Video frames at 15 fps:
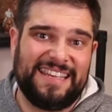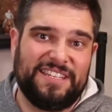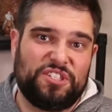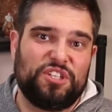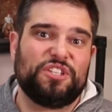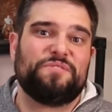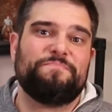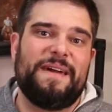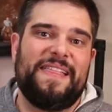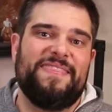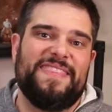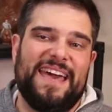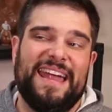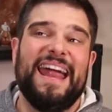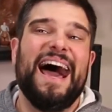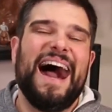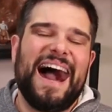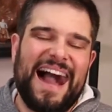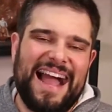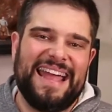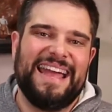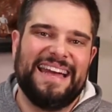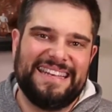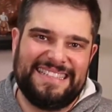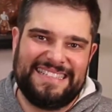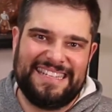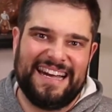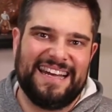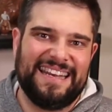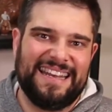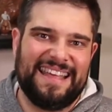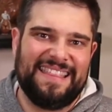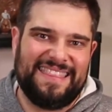It just meant that I had done